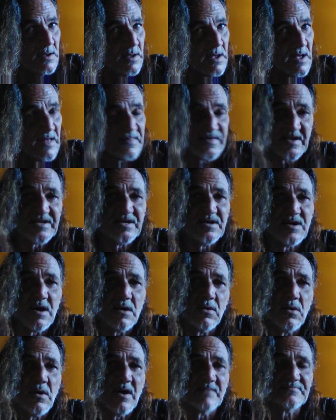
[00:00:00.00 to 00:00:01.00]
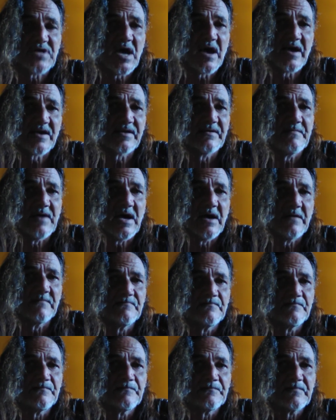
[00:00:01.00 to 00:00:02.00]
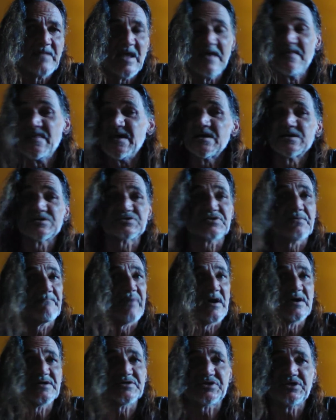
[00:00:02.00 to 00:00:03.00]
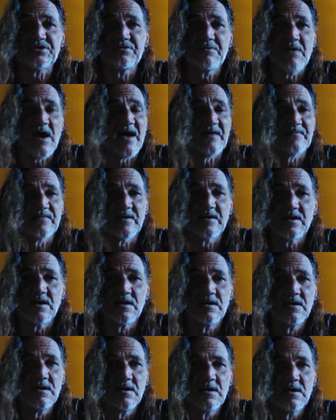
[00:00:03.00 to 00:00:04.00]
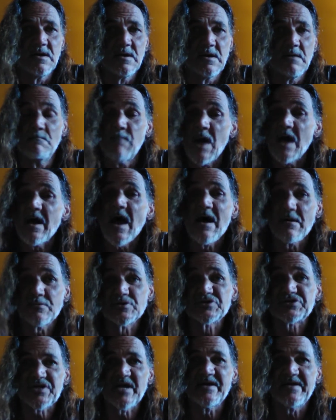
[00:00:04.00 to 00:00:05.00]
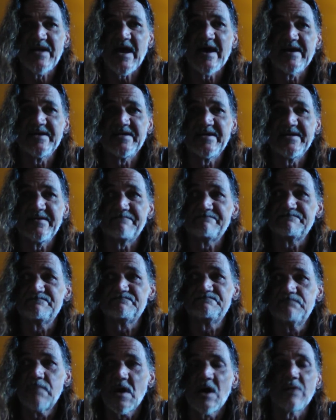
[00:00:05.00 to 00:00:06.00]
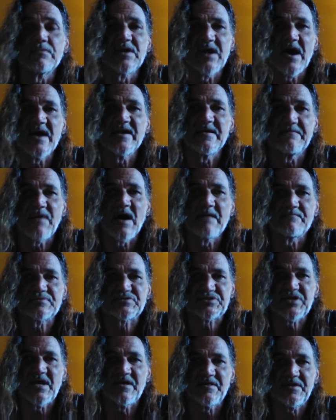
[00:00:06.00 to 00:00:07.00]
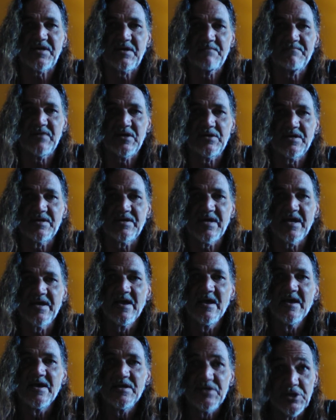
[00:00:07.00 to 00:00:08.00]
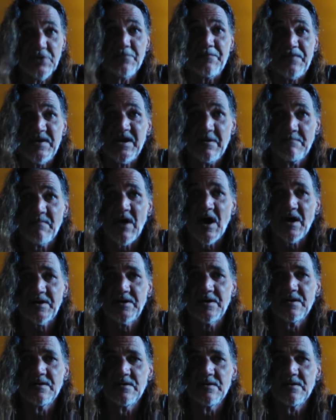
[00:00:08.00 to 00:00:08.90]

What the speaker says: I think you know who I'm talking about. And there's a bunch of you out there. I would say over 95% of the community, you fearmonger.